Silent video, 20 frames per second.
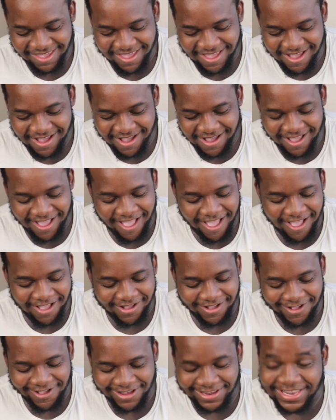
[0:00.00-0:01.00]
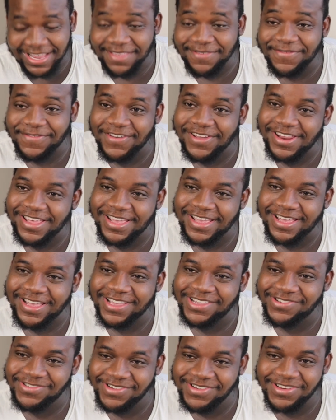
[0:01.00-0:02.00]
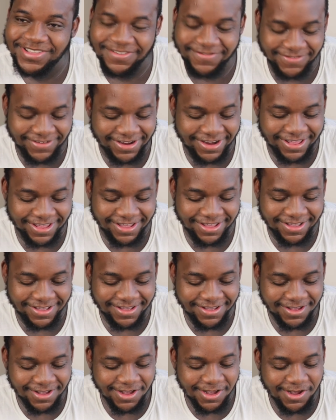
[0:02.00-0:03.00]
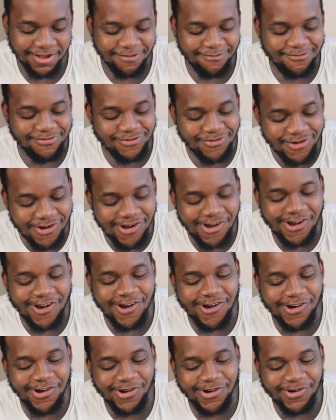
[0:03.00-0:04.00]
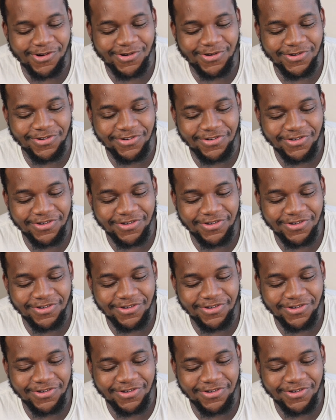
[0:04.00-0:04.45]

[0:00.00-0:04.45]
Ah, guys, that's funny. That's really funny, bro.